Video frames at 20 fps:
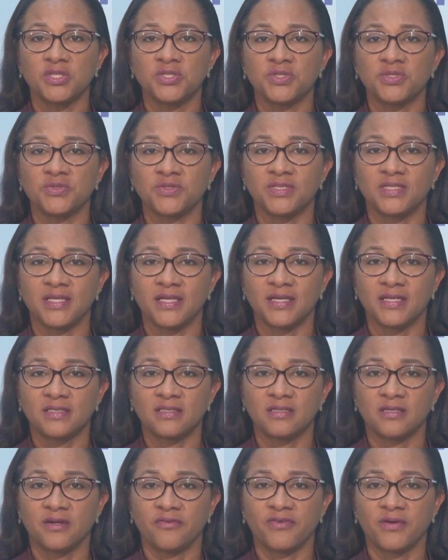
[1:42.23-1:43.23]
To
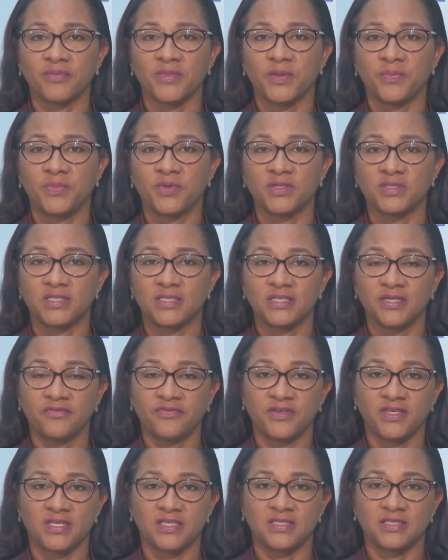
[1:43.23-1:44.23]
date, from the
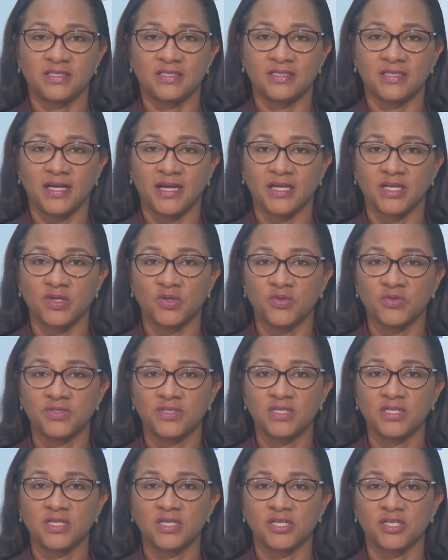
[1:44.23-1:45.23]
positive cases diagnosed
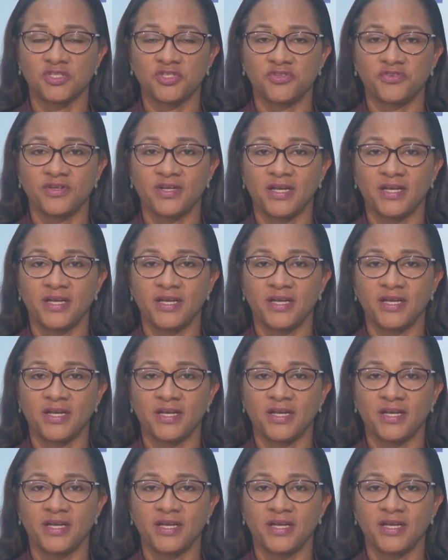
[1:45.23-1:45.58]
in country,